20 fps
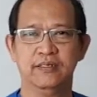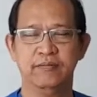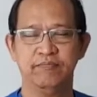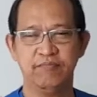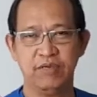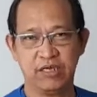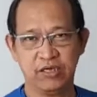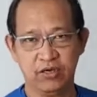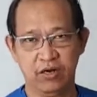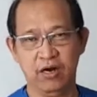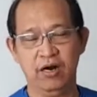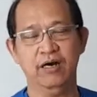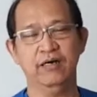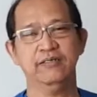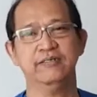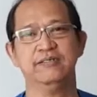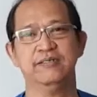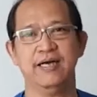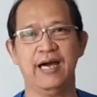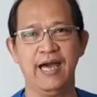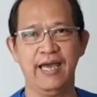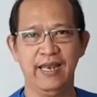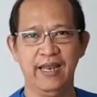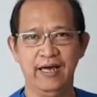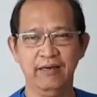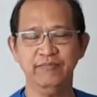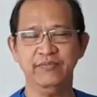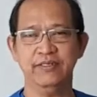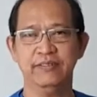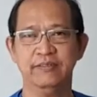Because I
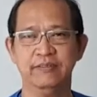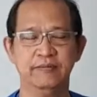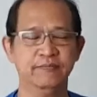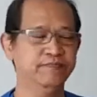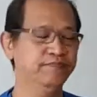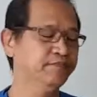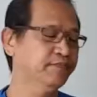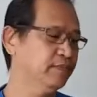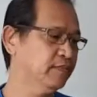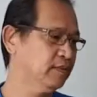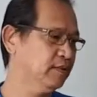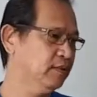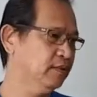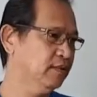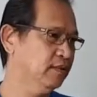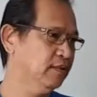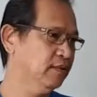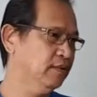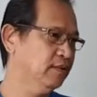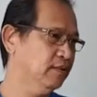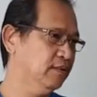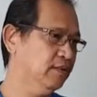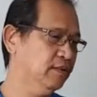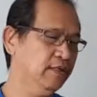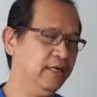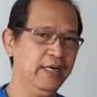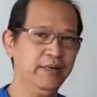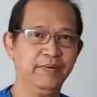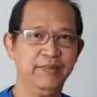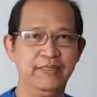love it.
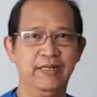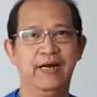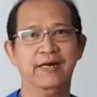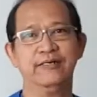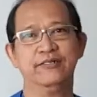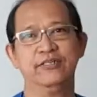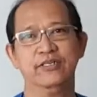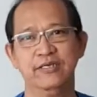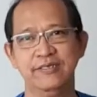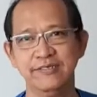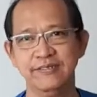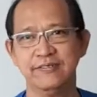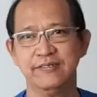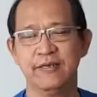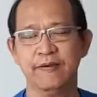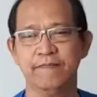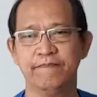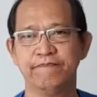I'm an artist.